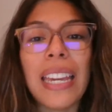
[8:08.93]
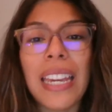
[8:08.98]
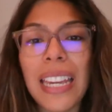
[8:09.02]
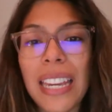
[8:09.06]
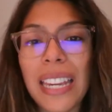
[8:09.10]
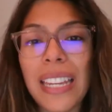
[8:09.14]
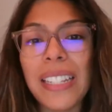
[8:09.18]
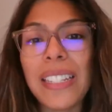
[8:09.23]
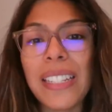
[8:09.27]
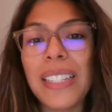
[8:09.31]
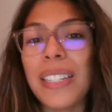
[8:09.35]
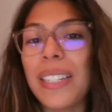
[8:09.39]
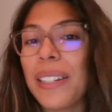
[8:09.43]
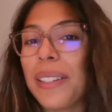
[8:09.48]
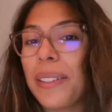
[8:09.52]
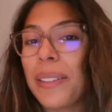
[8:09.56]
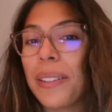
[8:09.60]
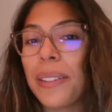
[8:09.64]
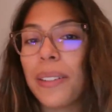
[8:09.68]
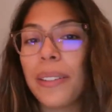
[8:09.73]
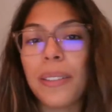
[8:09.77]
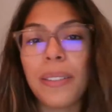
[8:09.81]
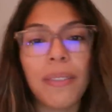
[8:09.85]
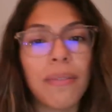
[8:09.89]
Eat
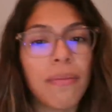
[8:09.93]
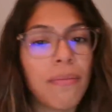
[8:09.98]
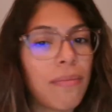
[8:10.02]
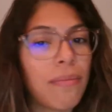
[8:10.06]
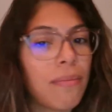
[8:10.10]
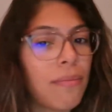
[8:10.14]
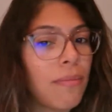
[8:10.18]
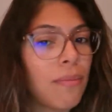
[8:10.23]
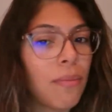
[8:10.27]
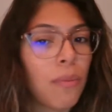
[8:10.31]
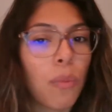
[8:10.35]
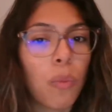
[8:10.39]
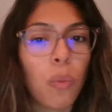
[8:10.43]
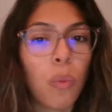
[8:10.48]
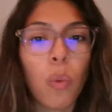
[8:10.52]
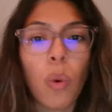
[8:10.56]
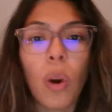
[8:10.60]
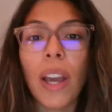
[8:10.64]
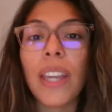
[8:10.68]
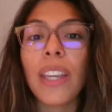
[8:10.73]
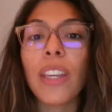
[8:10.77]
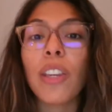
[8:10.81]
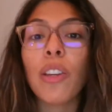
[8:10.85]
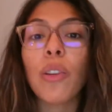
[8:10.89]

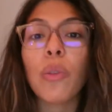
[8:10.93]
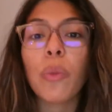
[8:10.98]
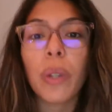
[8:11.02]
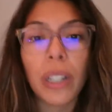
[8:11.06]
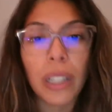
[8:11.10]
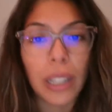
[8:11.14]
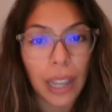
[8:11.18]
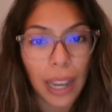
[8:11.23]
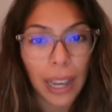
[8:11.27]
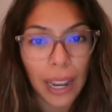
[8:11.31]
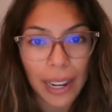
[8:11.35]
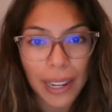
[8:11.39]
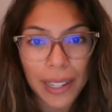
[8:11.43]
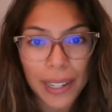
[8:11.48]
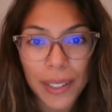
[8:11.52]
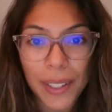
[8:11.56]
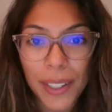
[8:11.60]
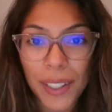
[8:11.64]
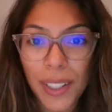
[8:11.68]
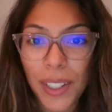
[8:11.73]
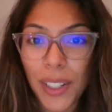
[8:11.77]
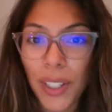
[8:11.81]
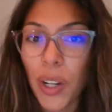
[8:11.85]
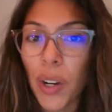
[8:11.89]
what you would like.
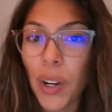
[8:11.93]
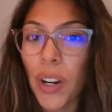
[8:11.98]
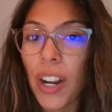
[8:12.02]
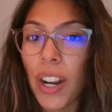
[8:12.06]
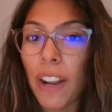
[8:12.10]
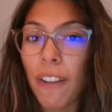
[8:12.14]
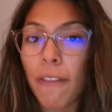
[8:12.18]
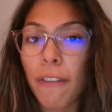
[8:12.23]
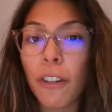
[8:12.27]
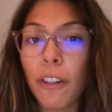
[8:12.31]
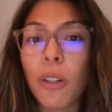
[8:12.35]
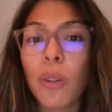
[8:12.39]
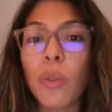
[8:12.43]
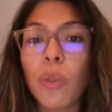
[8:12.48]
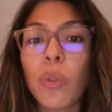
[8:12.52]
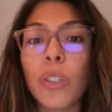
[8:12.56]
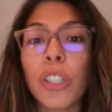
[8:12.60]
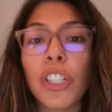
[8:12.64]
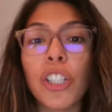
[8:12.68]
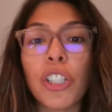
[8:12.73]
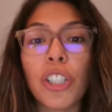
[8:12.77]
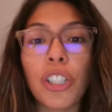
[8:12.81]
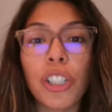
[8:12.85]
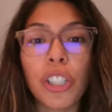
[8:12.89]
Don't ever
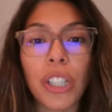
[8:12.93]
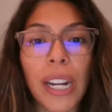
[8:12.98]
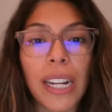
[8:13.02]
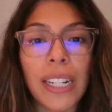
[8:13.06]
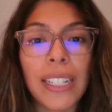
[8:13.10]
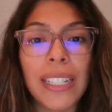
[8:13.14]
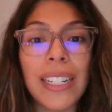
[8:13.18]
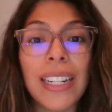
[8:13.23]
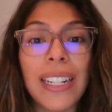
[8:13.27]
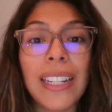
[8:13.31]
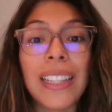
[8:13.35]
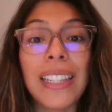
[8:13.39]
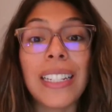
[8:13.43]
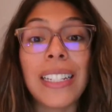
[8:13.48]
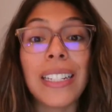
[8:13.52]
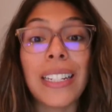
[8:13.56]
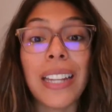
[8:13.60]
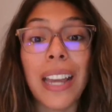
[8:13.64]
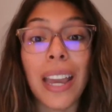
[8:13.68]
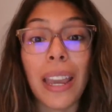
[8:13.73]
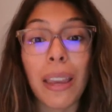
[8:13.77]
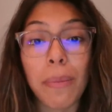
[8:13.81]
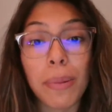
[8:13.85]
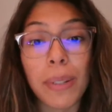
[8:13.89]
restrict the
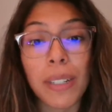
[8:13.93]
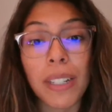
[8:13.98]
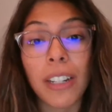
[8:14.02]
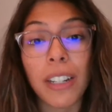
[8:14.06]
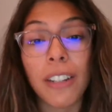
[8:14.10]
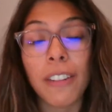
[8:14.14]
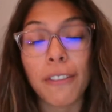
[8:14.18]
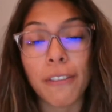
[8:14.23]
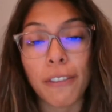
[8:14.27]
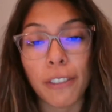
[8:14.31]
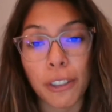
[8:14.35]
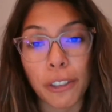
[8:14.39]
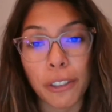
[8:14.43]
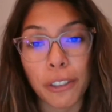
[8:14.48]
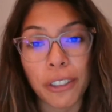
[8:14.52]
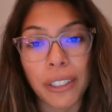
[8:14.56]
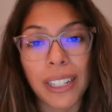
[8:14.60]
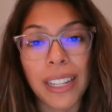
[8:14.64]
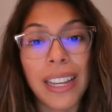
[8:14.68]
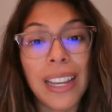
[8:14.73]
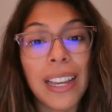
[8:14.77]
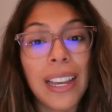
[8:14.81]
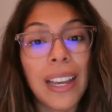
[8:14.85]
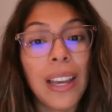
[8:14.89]
types of
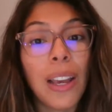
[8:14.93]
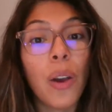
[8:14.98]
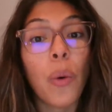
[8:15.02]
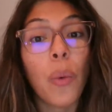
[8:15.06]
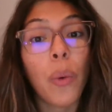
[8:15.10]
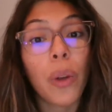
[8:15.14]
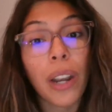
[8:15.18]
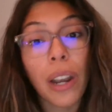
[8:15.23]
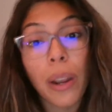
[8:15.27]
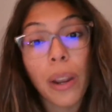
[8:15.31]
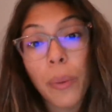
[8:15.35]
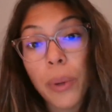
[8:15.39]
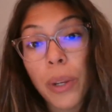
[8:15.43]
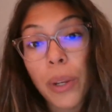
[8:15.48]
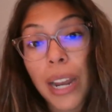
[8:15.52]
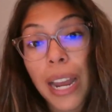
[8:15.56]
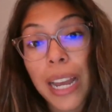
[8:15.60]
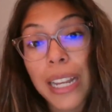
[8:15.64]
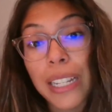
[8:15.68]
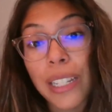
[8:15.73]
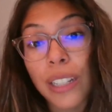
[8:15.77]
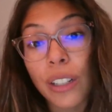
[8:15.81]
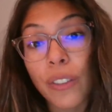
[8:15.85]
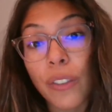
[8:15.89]
food. What I would
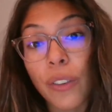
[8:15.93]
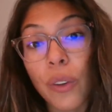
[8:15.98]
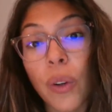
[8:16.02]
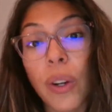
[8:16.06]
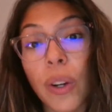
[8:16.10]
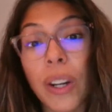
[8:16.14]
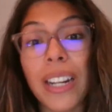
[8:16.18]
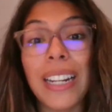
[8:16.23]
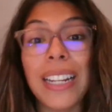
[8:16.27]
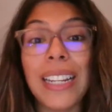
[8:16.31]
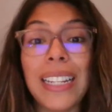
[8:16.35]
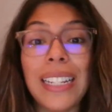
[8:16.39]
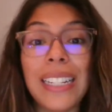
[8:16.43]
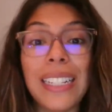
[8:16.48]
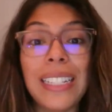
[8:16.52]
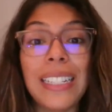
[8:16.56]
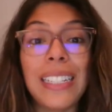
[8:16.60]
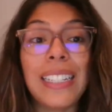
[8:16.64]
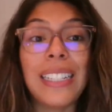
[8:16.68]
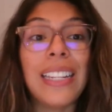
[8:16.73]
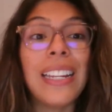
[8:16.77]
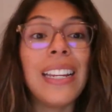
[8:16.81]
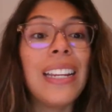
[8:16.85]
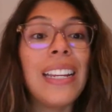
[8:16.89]
ask for
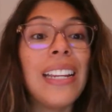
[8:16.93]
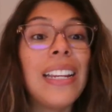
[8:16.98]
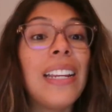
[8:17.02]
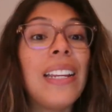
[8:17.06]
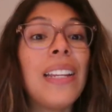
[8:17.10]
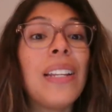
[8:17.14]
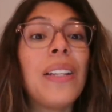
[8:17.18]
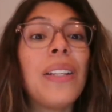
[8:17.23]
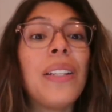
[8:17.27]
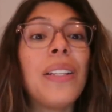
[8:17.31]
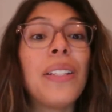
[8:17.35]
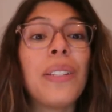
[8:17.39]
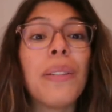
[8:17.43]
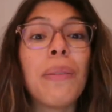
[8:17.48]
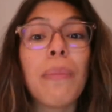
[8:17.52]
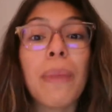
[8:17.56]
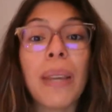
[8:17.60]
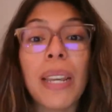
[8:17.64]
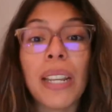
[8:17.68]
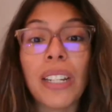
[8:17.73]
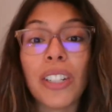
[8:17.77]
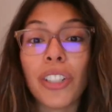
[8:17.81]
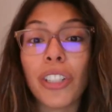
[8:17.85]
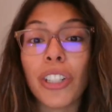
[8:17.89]
is to
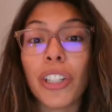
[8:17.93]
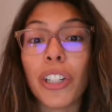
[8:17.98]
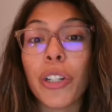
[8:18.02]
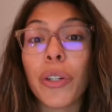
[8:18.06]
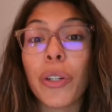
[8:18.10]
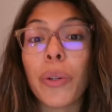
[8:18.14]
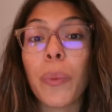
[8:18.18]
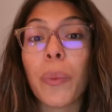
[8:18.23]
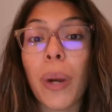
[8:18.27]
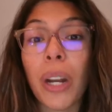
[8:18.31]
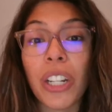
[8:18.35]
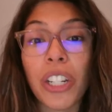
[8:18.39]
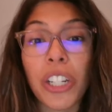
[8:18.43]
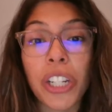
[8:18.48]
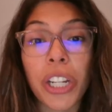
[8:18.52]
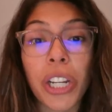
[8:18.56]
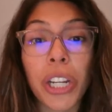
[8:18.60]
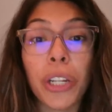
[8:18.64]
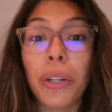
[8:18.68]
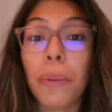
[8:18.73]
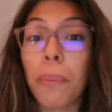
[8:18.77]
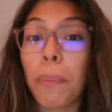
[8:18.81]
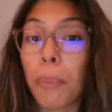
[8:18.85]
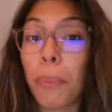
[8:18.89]
make sure you're
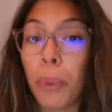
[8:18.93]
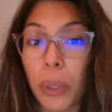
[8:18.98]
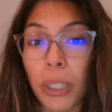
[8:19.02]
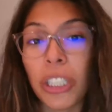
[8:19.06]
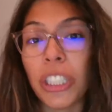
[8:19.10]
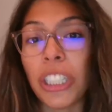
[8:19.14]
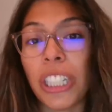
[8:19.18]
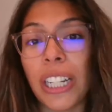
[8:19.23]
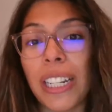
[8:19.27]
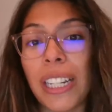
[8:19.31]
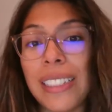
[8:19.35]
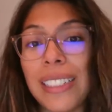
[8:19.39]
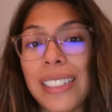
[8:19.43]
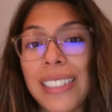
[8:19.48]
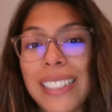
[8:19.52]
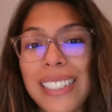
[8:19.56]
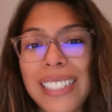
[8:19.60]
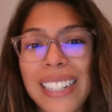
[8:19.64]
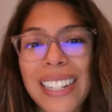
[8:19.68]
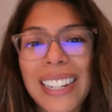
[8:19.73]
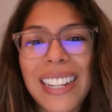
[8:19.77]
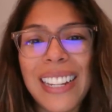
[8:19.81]
watching your portions.